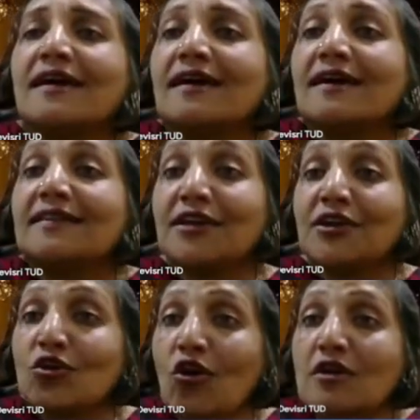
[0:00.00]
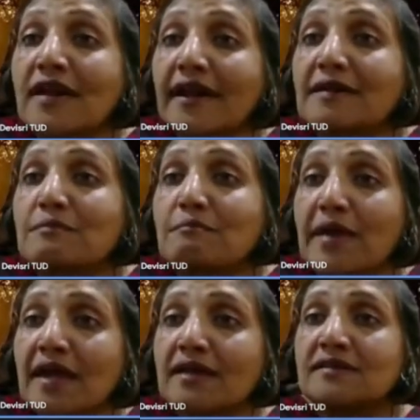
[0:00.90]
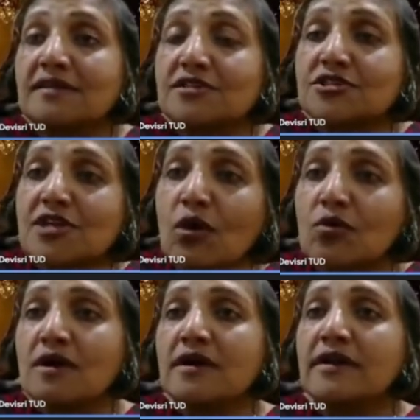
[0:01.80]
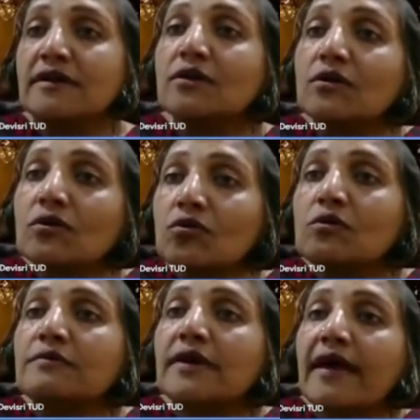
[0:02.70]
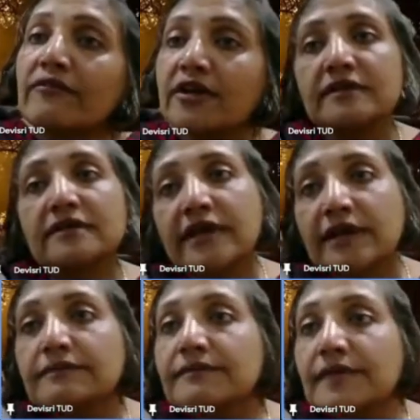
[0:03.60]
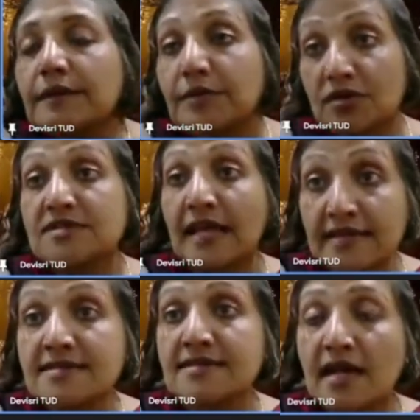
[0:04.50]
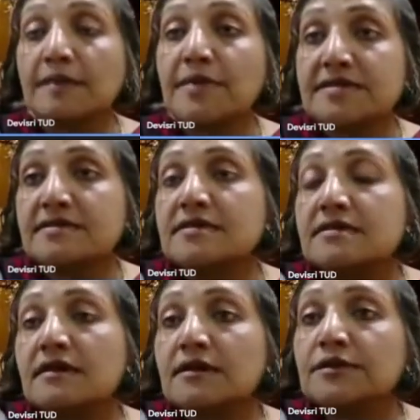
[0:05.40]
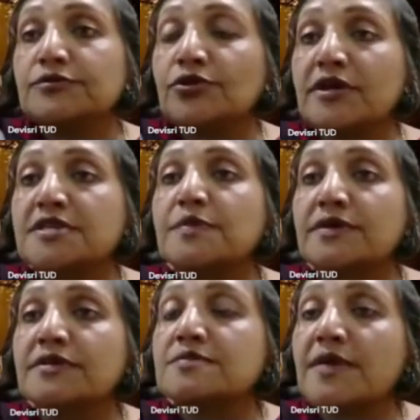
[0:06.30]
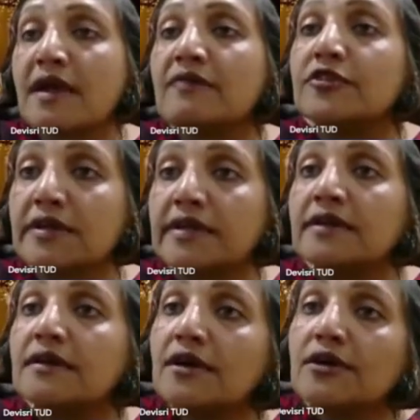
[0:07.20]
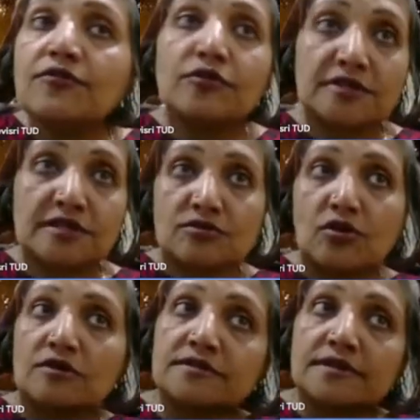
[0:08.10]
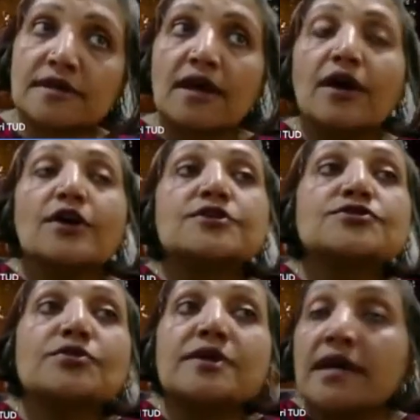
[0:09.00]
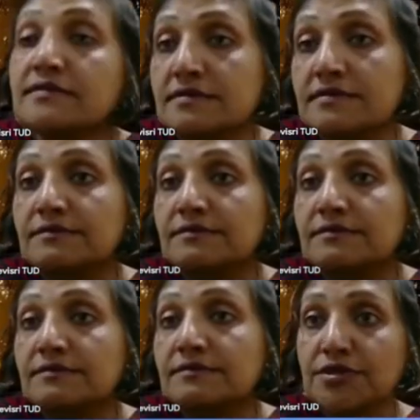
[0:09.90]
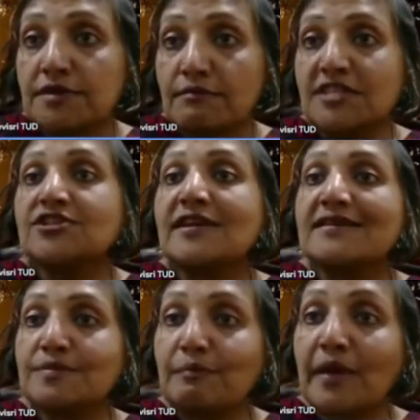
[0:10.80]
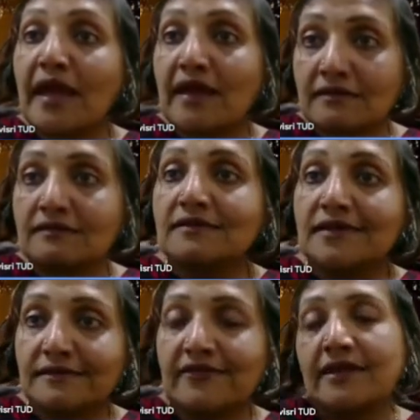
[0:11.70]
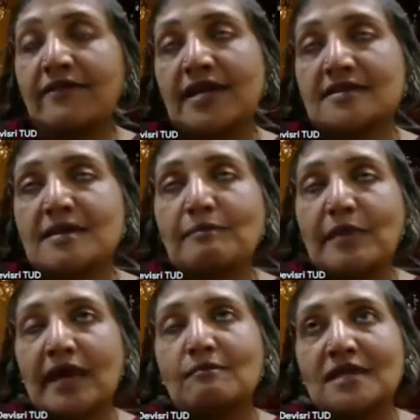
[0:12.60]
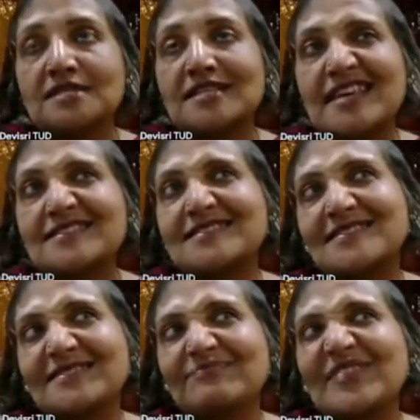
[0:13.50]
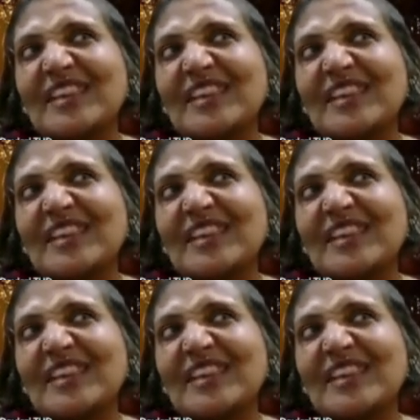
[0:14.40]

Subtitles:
they're not getting bathed and showered and groomed every other day. because that is an unpleasant experience behaviorally for these dogs. So yes, much less pain. When I say pain, much less